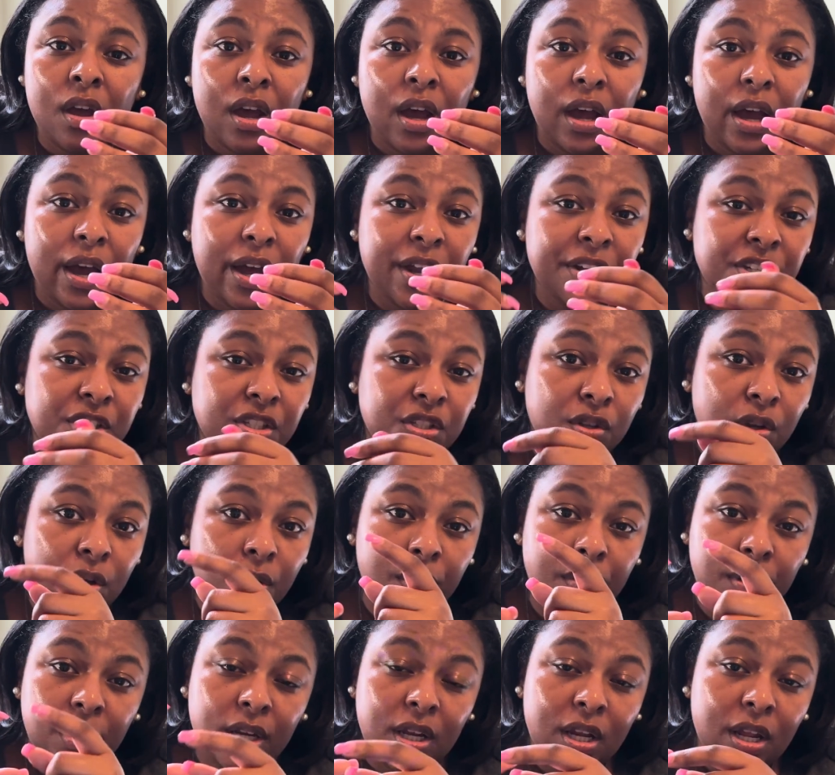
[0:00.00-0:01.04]
I just go
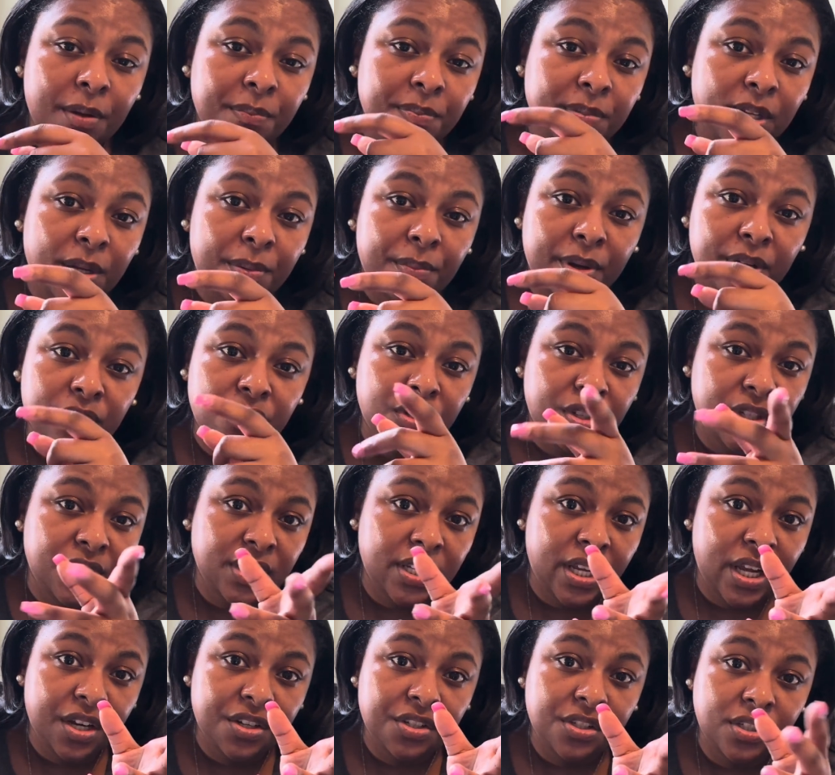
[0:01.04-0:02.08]
in and update my
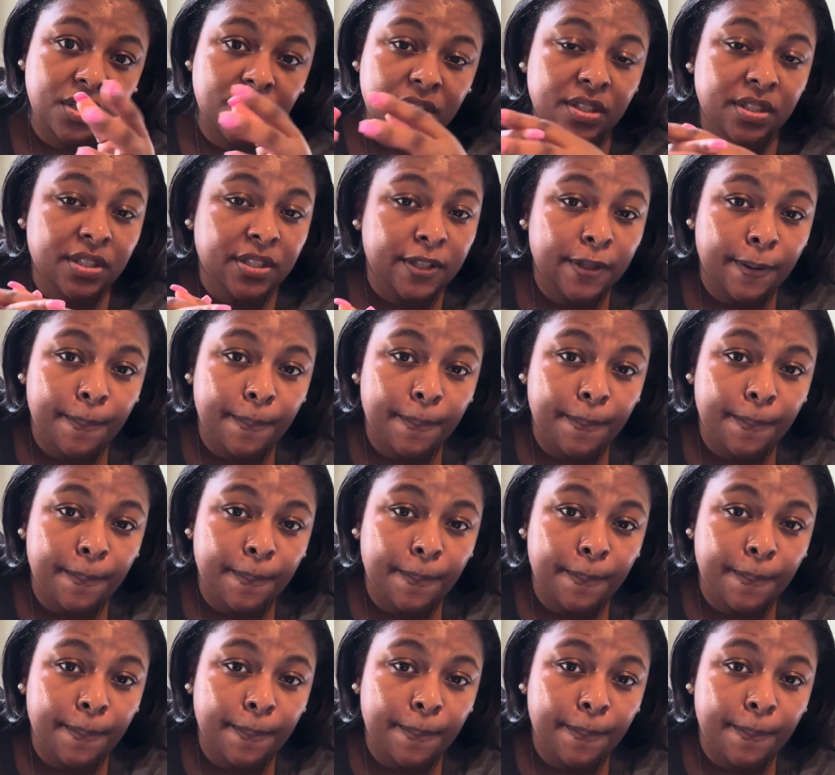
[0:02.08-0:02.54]
transactions.